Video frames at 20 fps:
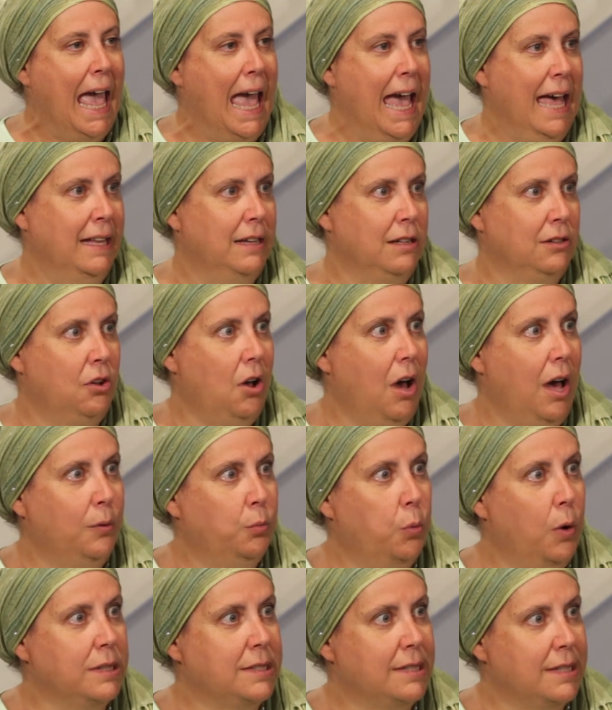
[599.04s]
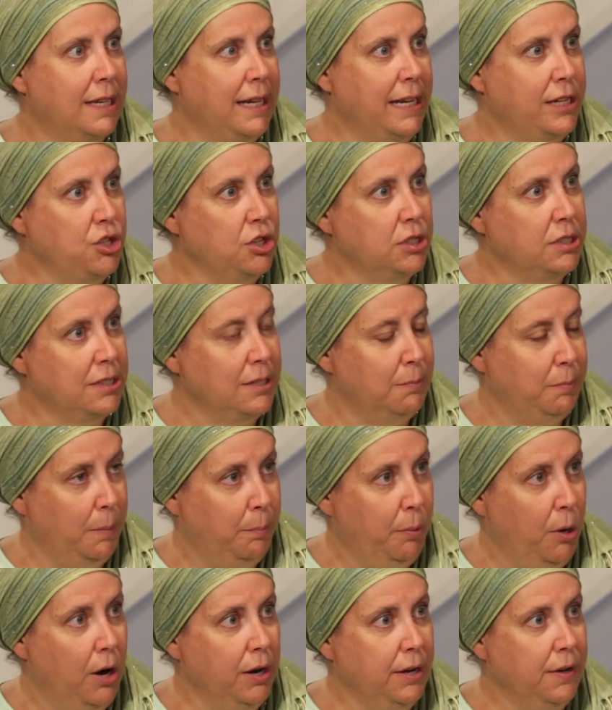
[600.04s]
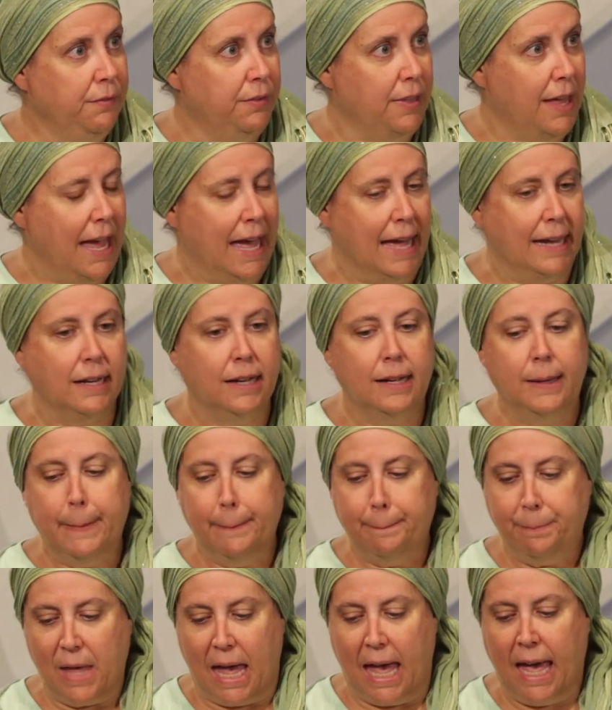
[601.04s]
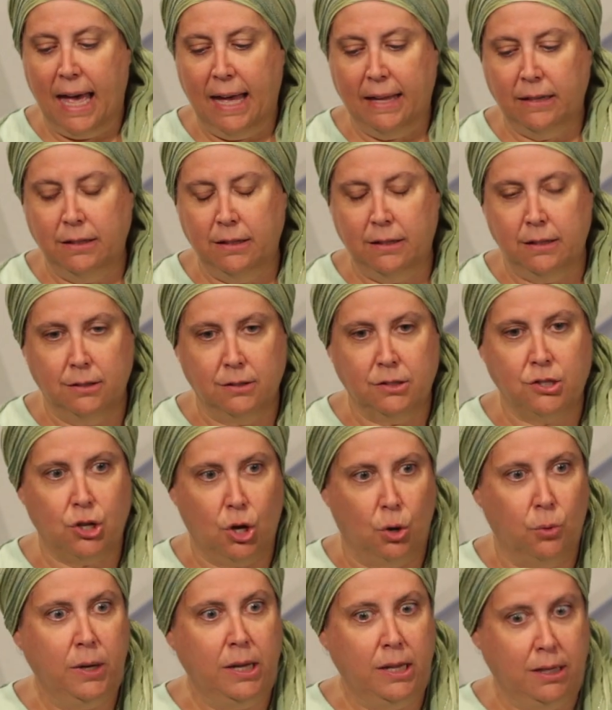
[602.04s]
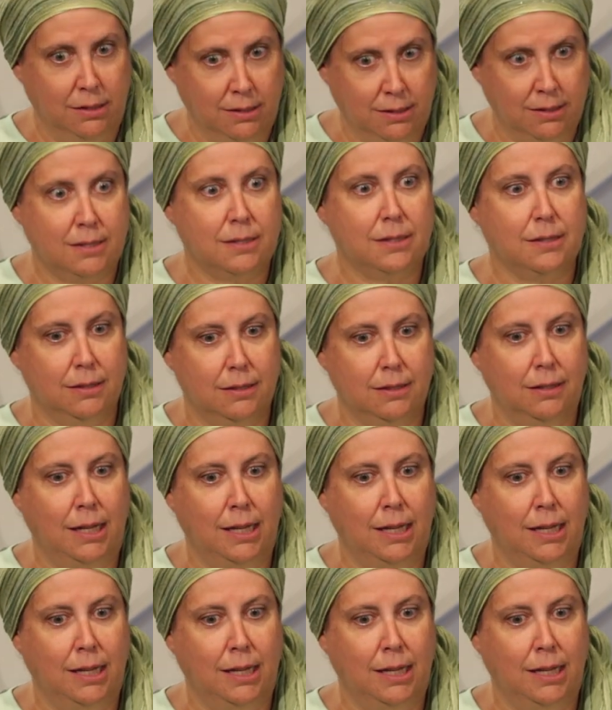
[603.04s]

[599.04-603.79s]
and God wants the nations to be part of that, and so He's